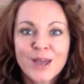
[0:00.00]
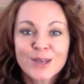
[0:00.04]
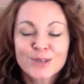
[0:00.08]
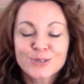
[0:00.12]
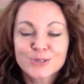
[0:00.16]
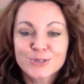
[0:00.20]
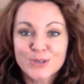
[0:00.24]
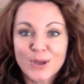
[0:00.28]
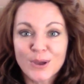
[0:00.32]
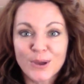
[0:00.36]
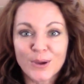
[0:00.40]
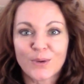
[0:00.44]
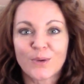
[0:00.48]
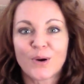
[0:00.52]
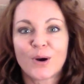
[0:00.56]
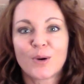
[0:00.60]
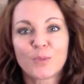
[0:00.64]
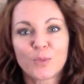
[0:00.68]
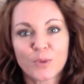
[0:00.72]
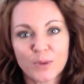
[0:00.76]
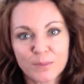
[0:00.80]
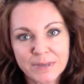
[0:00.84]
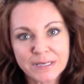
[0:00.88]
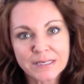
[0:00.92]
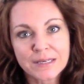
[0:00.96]
So a
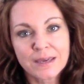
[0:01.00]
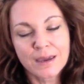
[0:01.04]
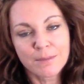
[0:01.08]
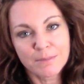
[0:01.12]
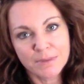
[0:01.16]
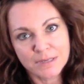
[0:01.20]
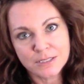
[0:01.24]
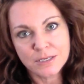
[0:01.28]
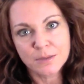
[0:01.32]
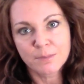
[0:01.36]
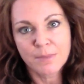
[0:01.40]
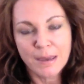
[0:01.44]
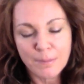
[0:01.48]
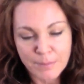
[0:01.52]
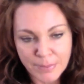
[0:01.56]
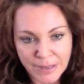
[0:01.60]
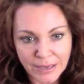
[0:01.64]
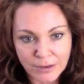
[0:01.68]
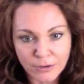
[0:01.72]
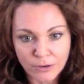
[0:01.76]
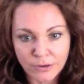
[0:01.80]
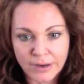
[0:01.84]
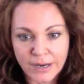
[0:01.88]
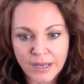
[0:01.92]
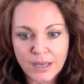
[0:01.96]
woman came into my
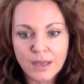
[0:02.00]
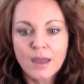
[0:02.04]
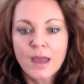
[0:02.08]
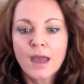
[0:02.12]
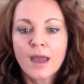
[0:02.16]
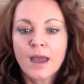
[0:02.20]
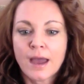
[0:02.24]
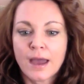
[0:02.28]
bakery